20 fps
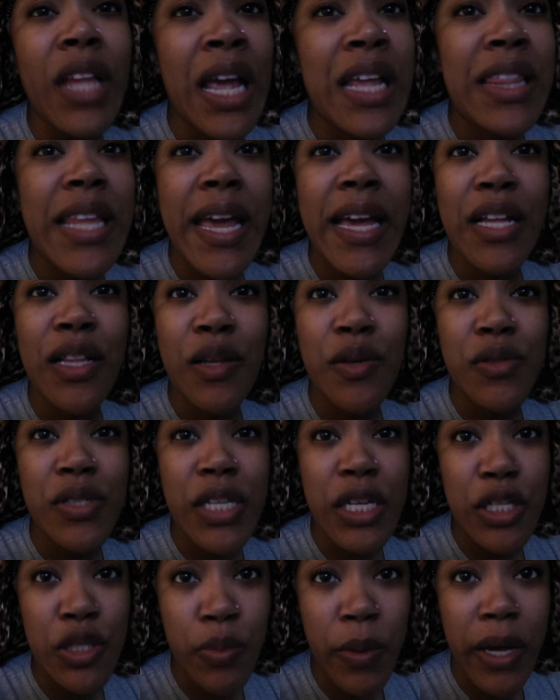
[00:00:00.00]
they
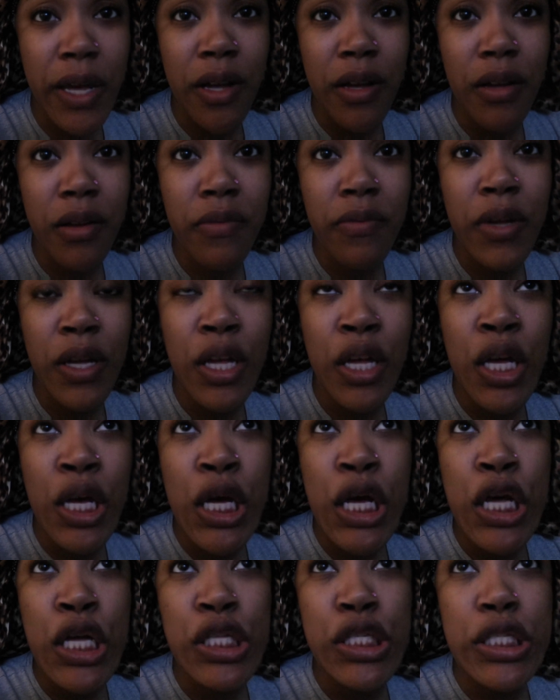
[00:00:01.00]
closed at 12,
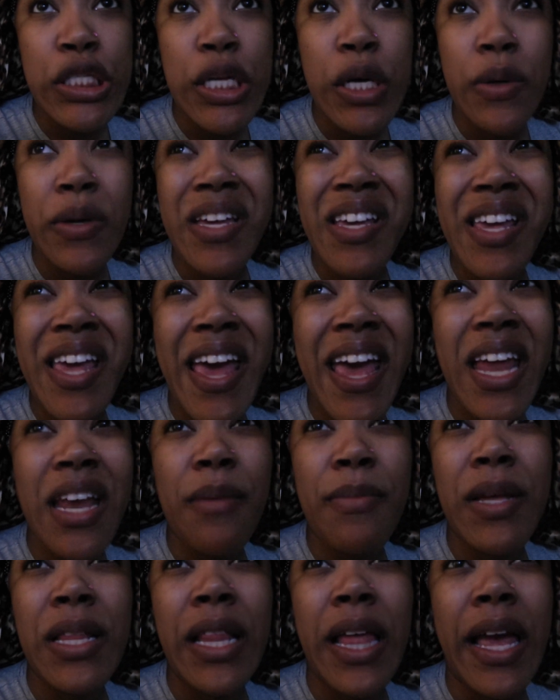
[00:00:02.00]
so it had
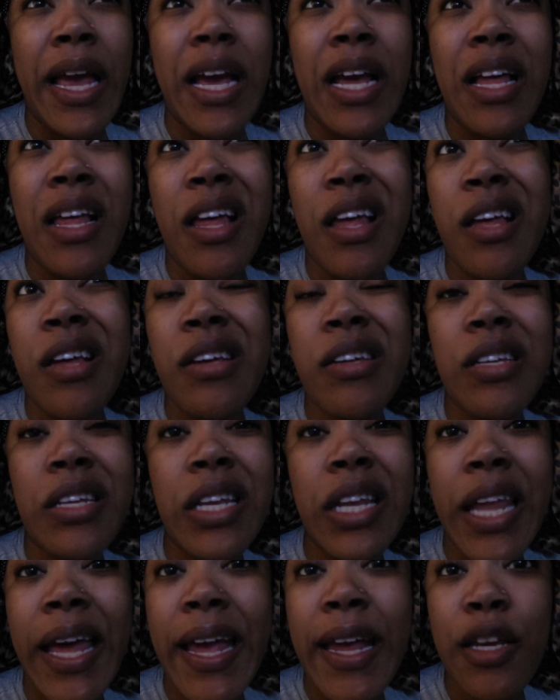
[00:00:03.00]
to be like
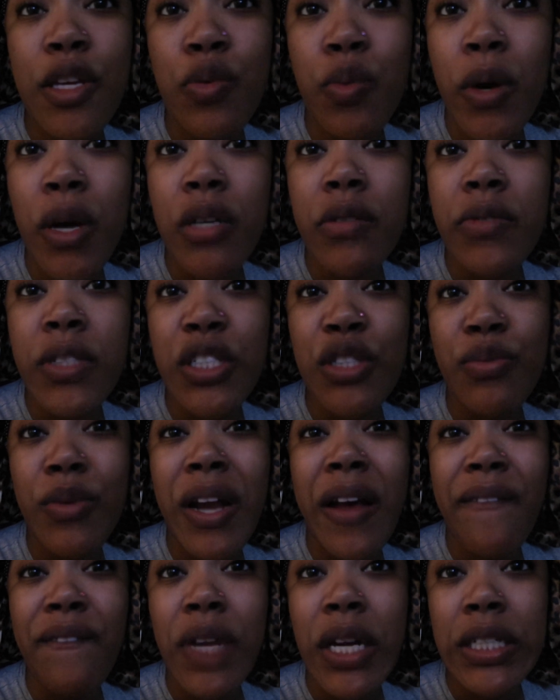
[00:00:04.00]
late 12-ish when
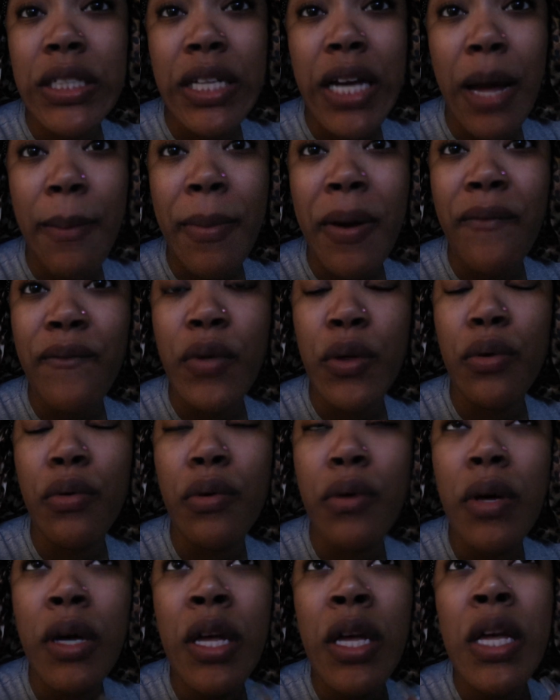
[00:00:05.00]
I finally got my
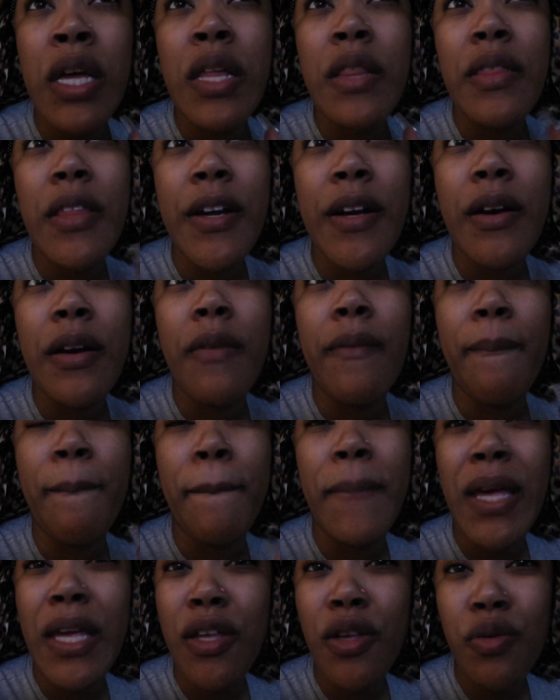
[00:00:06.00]
food. Their
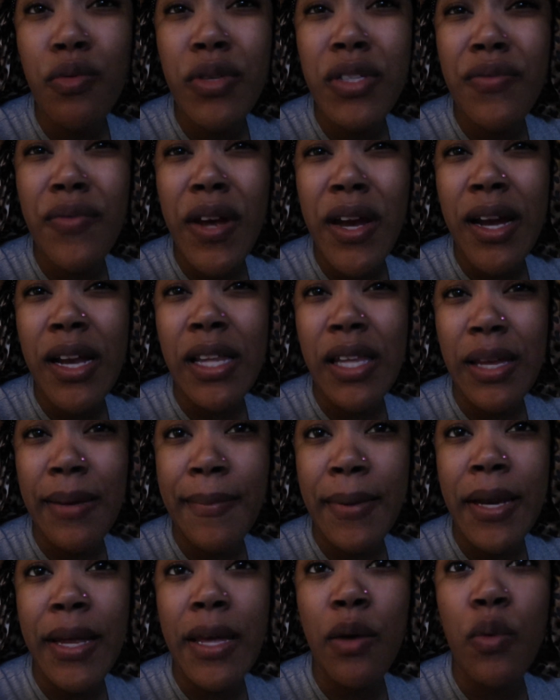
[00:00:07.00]
menu was very
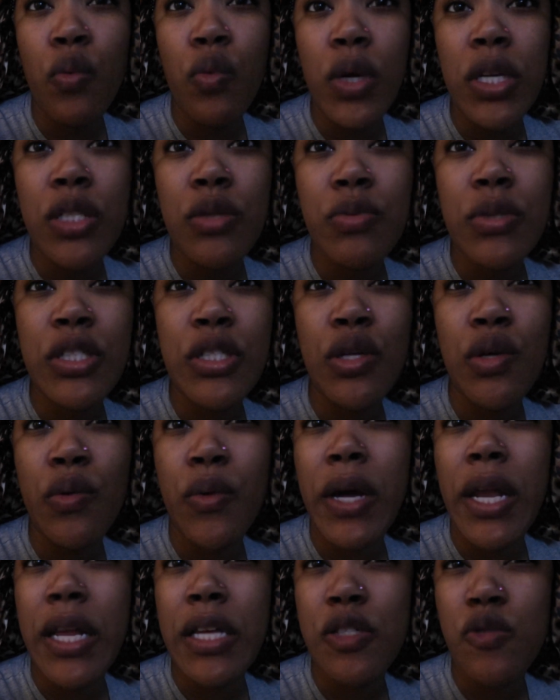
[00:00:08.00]
limited, which was
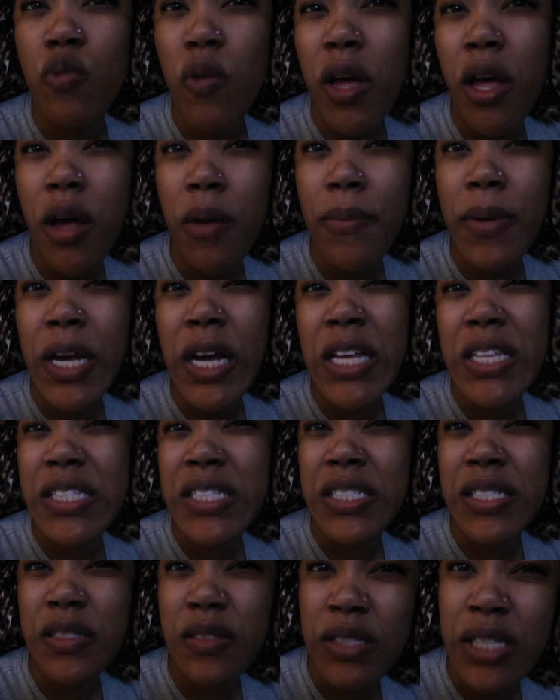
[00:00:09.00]
annoying as well because
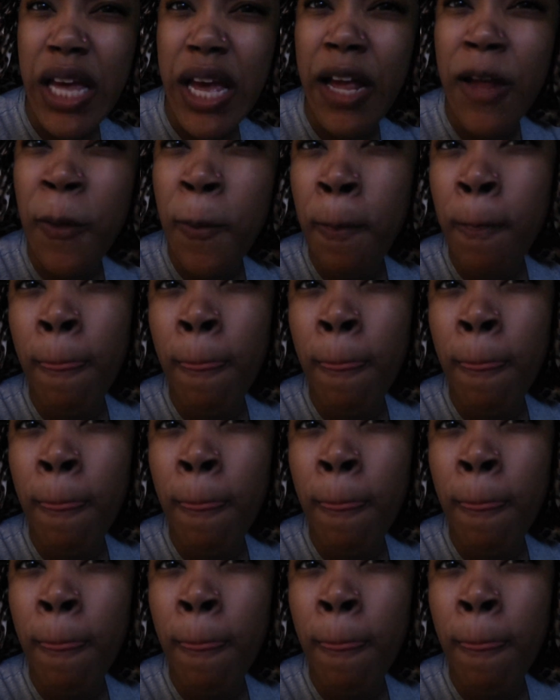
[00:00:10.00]
it's just like